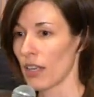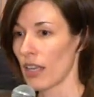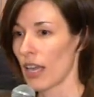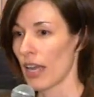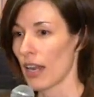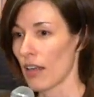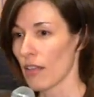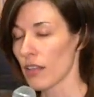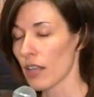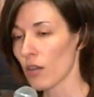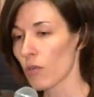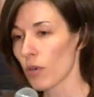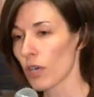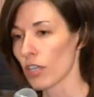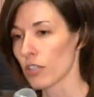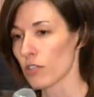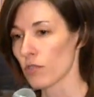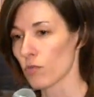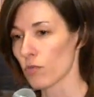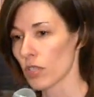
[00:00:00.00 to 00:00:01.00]
And I think where
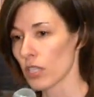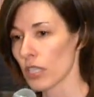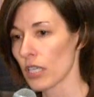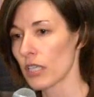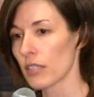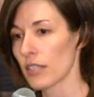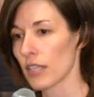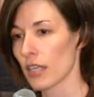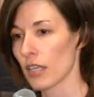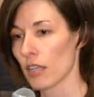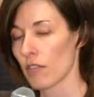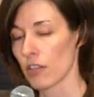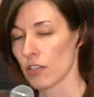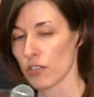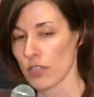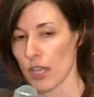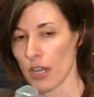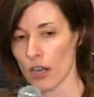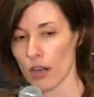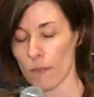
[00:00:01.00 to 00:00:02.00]
it's really indicative is
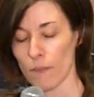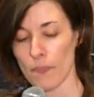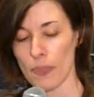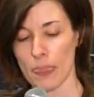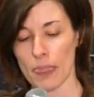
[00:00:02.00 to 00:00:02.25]
there,